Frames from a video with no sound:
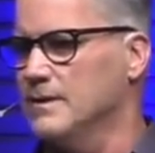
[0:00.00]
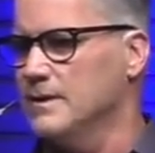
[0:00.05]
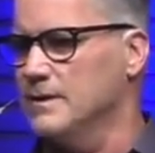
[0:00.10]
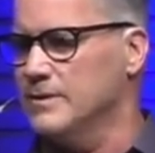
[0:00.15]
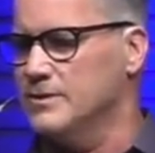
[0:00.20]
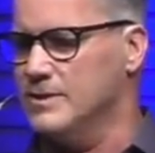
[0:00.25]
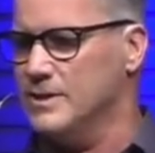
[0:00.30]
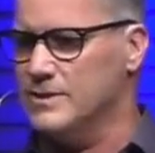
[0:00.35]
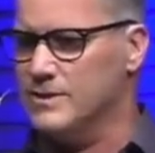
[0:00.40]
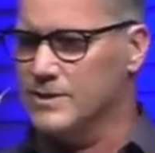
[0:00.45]

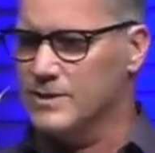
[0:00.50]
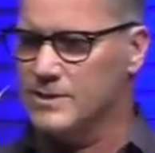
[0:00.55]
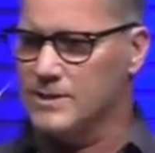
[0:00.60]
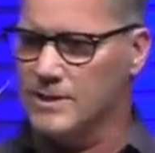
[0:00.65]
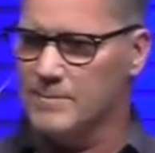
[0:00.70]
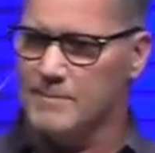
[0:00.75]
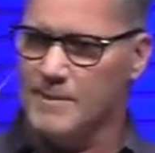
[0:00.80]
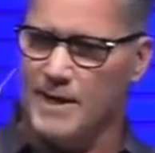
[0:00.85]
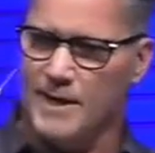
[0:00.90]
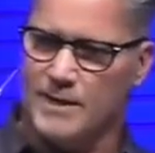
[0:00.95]
Jesus
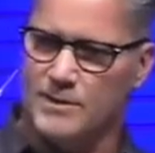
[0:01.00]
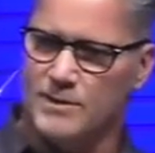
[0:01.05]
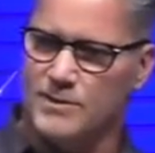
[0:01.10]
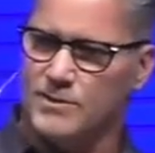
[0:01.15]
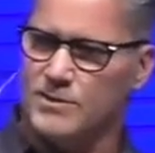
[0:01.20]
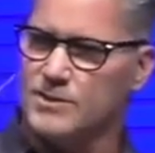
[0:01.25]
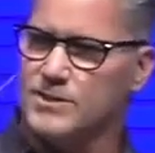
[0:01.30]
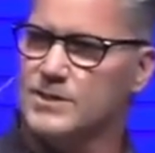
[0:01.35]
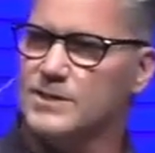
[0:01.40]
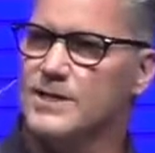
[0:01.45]
said, man, your
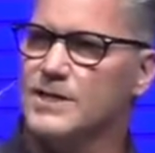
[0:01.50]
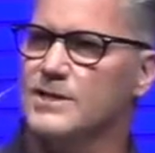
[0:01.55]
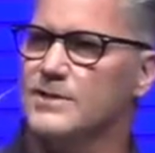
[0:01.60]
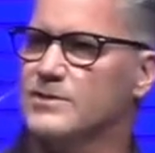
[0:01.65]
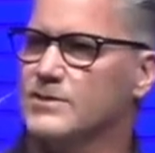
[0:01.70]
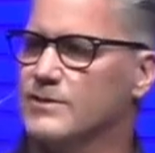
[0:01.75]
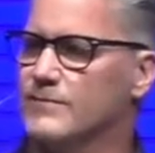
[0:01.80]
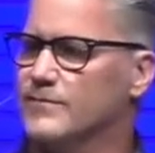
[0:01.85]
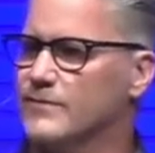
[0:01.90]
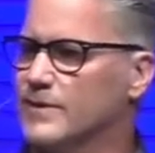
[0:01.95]

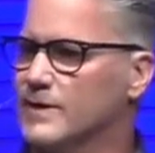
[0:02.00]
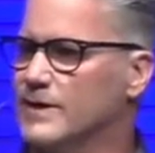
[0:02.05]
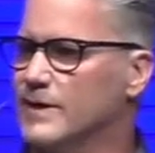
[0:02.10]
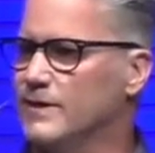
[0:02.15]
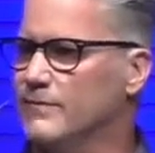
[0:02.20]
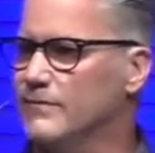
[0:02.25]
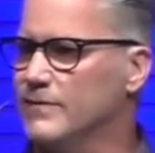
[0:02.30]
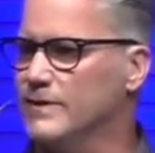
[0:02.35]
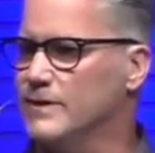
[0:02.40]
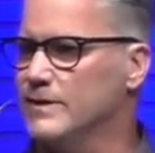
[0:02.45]
sins are
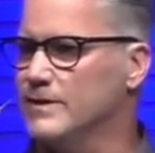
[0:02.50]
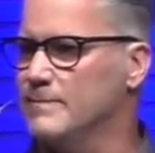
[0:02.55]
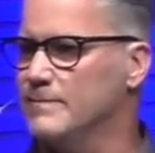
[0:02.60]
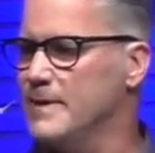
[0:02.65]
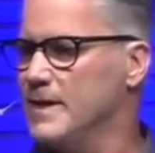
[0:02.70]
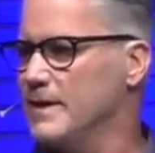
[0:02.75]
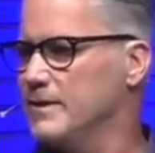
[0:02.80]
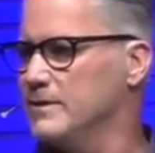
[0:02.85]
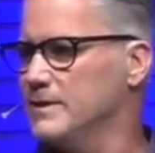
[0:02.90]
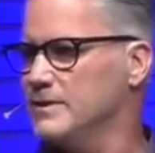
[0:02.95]
forgiven. And
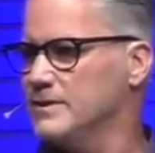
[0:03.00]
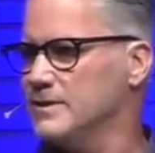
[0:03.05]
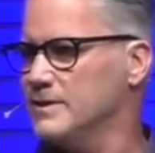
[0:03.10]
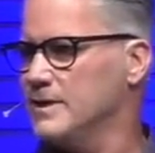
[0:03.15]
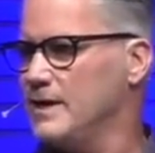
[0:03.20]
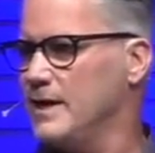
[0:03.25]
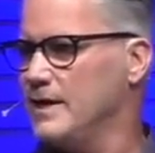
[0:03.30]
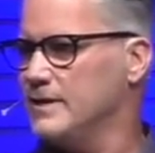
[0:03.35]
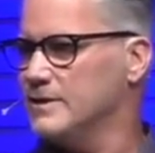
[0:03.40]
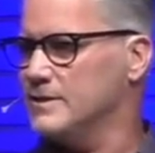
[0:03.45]
man, these
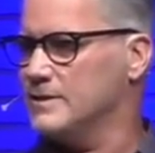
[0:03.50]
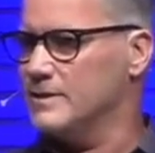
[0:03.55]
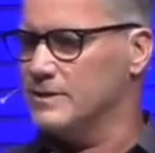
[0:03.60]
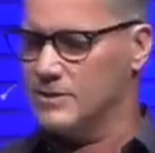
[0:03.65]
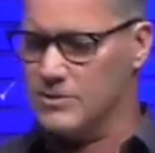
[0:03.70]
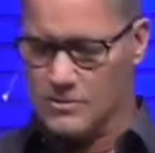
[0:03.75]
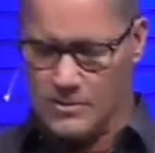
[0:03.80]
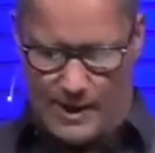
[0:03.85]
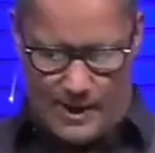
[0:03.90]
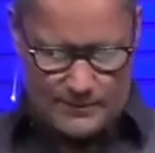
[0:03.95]
guys, the
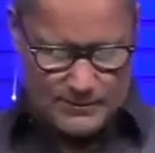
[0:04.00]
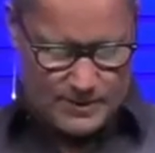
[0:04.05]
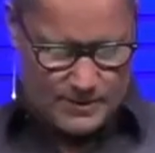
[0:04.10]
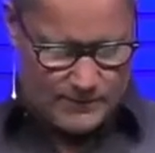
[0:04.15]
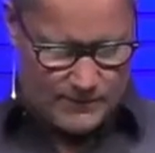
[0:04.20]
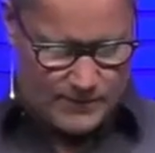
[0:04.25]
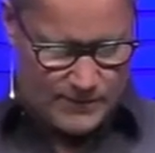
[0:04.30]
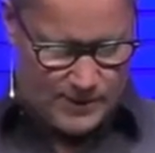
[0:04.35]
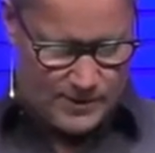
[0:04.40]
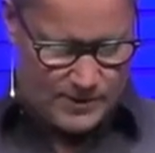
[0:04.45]
scribes and
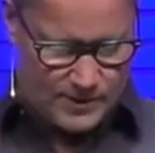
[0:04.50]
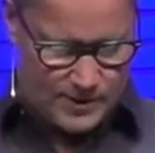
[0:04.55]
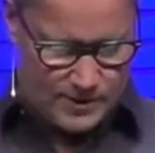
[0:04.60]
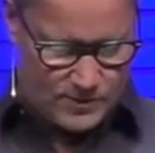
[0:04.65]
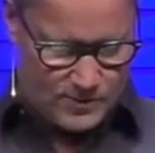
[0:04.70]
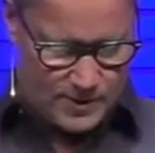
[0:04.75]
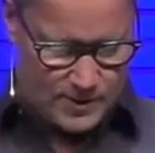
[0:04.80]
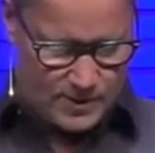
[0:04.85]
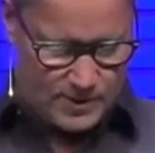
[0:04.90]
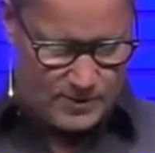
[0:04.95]

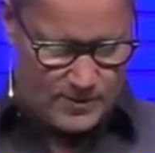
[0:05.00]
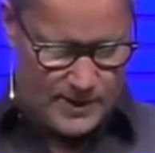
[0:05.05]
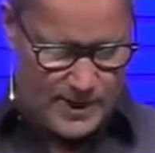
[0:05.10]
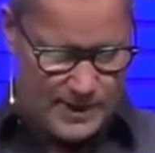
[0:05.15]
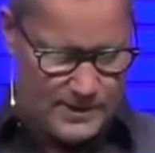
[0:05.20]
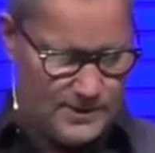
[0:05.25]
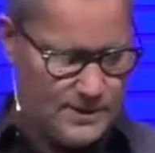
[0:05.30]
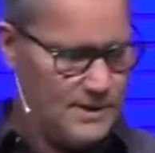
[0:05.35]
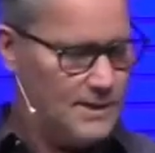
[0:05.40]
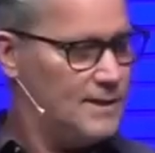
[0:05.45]
Pharisees, went
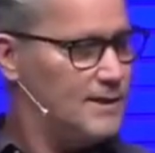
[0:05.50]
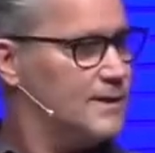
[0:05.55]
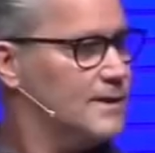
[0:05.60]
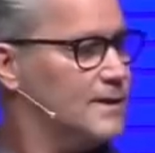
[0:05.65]
crazy.